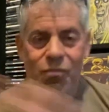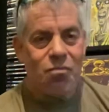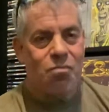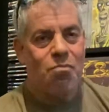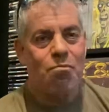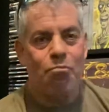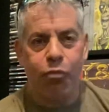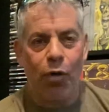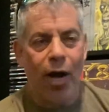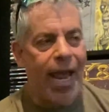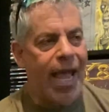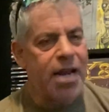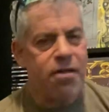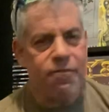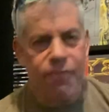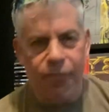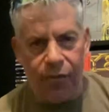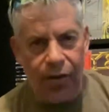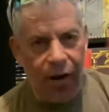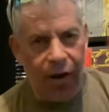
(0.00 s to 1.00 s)
Brad,
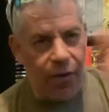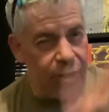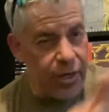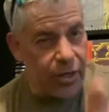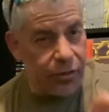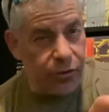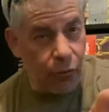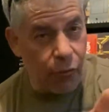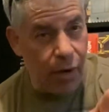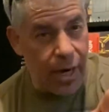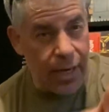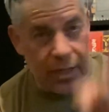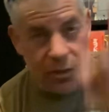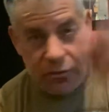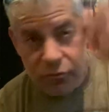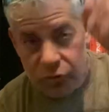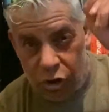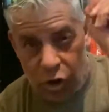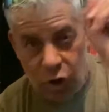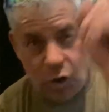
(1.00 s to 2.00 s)
very underrated,
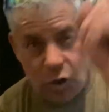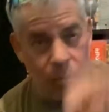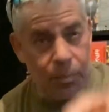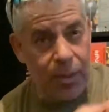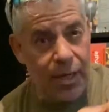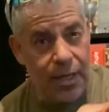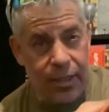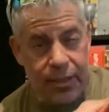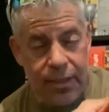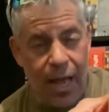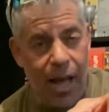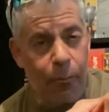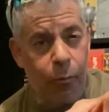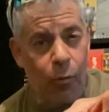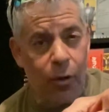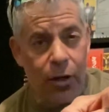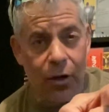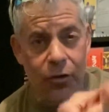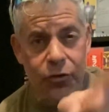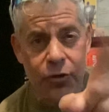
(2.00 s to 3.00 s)
should be in the top
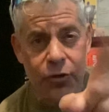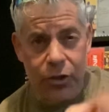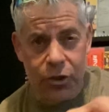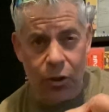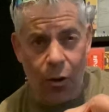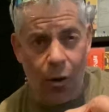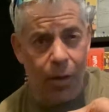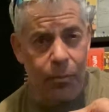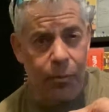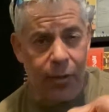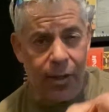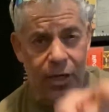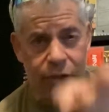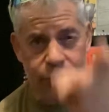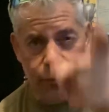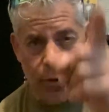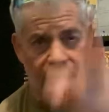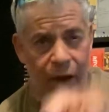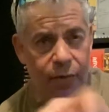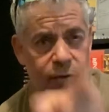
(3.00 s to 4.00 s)
100 guitar players
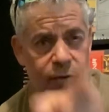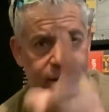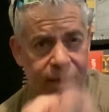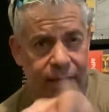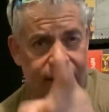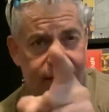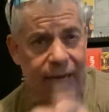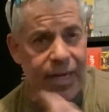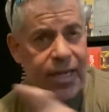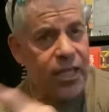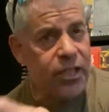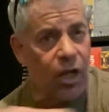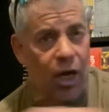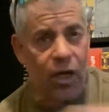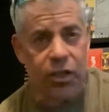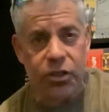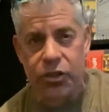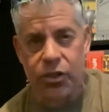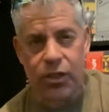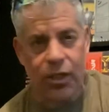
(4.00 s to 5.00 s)
for everything that he
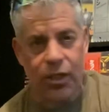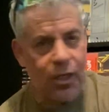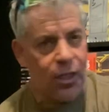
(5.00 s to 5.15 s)
does.